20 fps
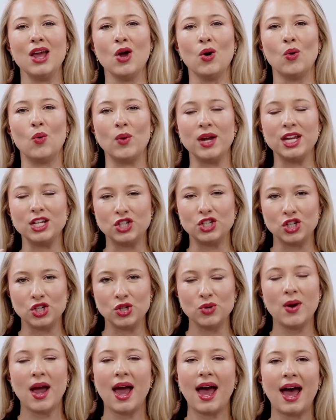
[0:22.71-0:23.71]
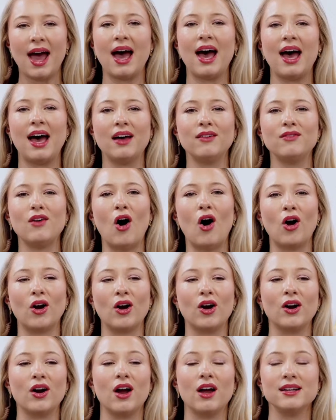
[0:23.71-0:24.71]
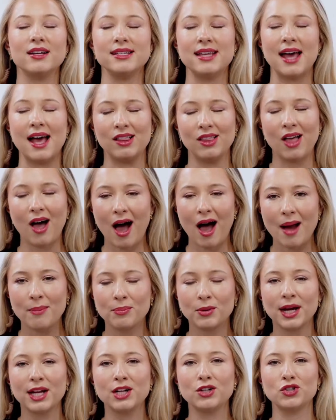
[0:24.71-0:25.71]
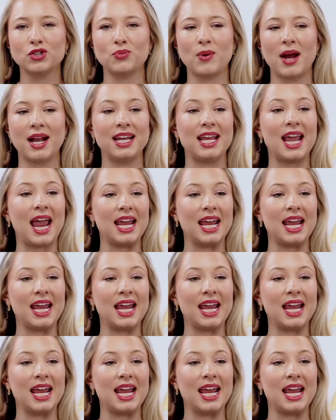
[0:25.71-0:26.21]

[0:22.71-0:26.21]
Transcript: we do have our teleoperators ready,